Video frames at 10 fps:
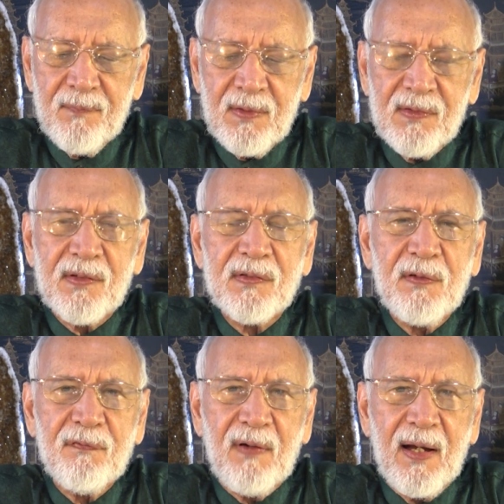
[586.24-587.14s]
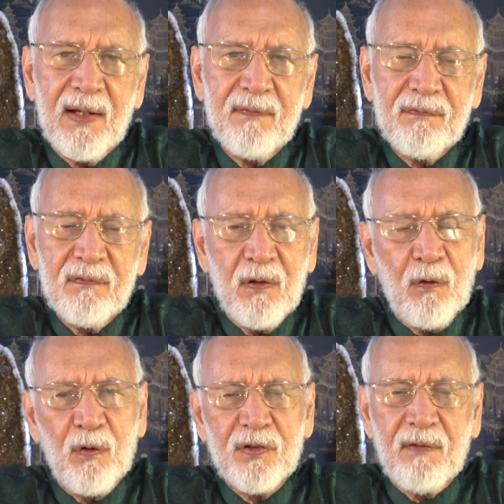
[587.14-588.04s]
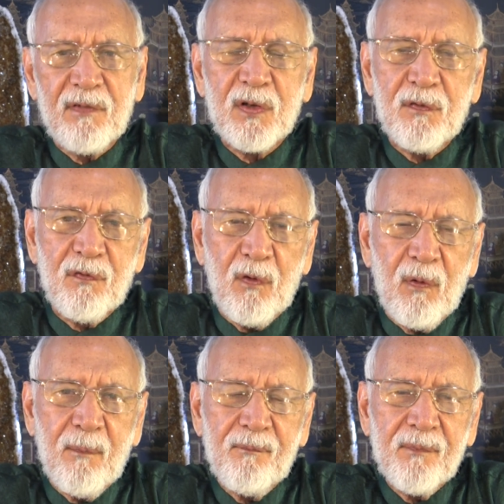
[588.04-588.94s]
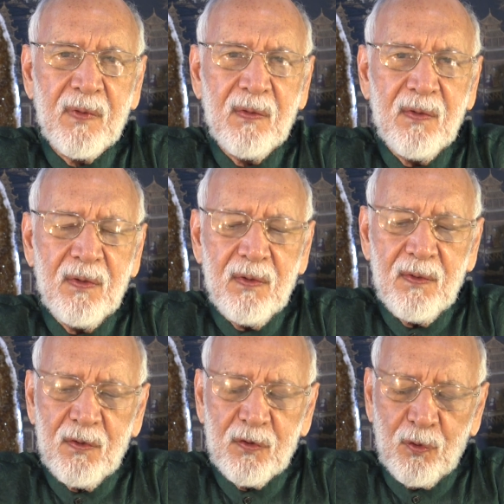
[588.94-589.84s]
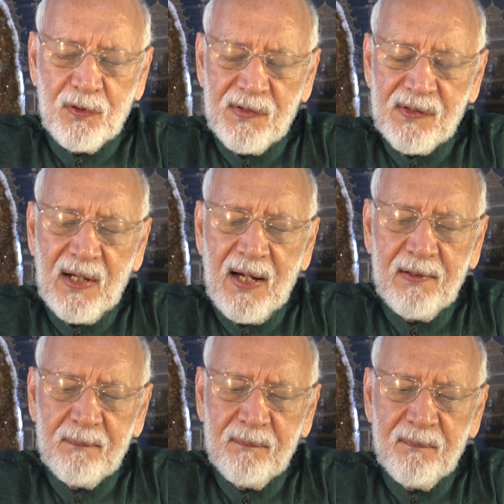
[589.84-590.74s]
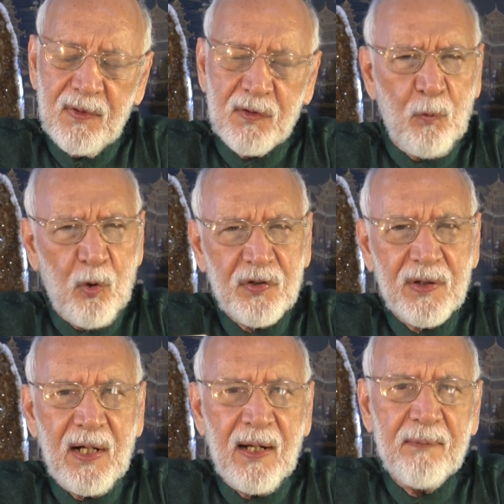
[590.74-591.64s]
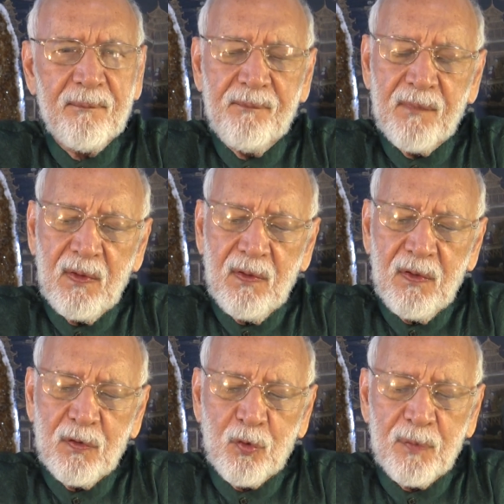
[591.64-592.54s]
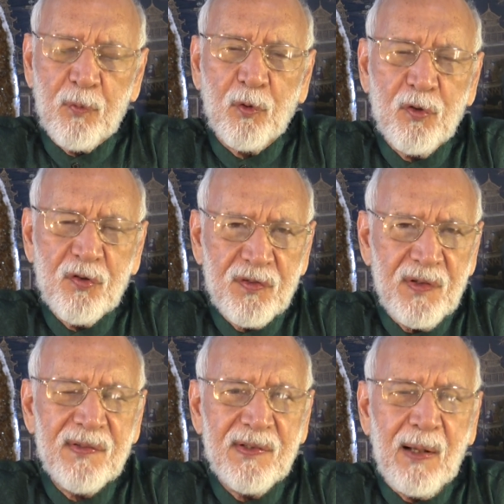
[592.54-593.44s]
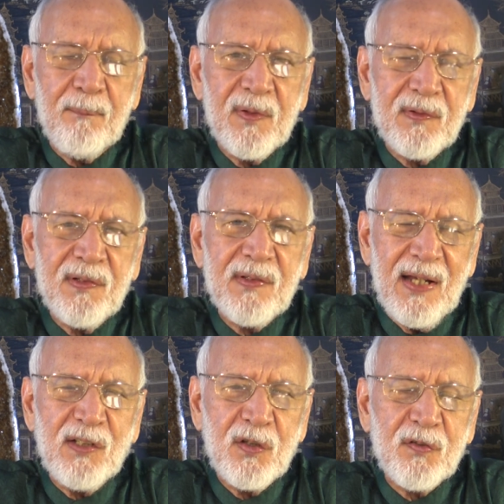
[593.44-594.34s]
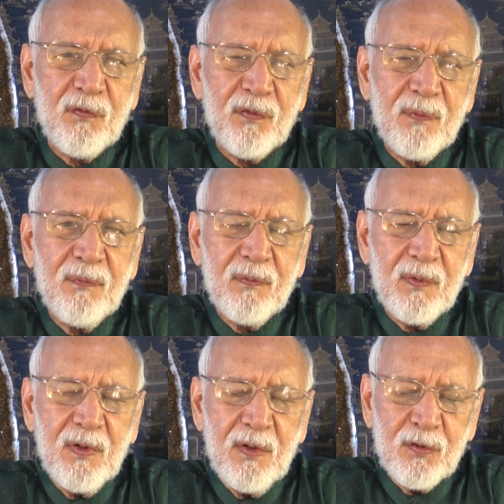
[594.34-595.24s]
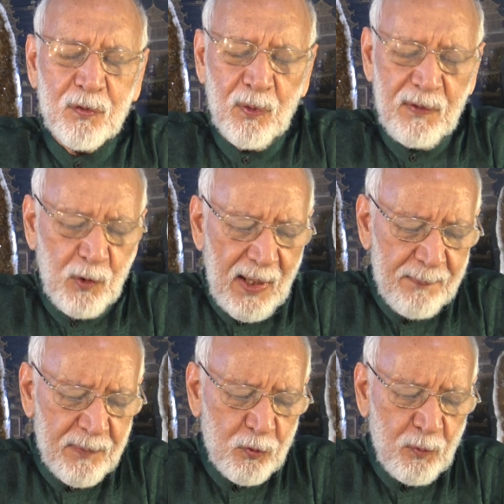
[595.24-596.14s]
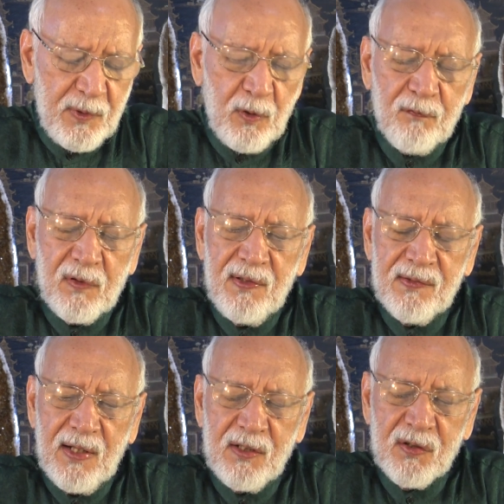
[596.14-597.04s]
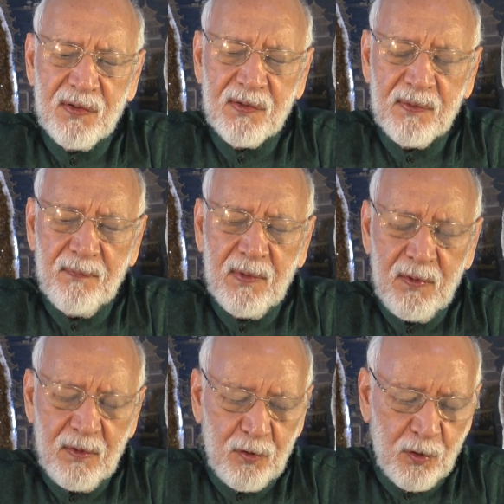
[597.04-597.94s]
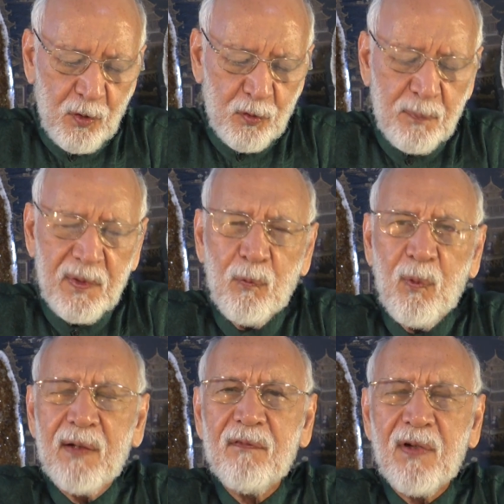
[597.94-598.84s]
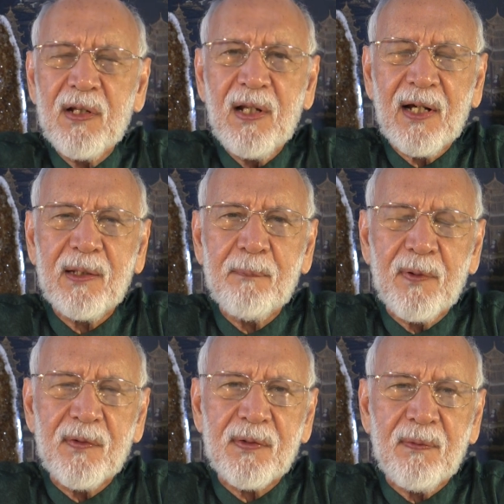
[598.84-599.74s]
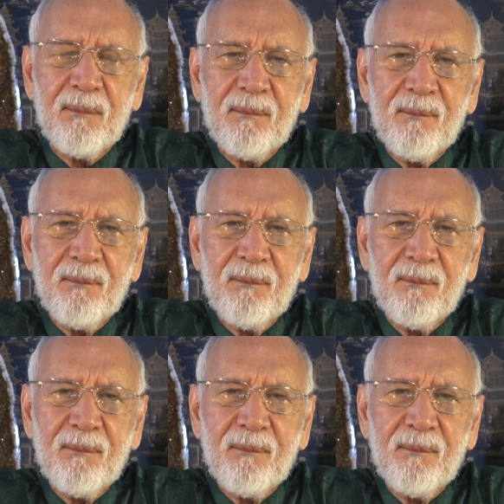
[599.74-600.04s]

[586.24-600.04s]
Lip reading: 65, or 74. So this card is a water card, so it produced this number, these ages. So if you happen to be of these ages, you're going to be one very lucky person.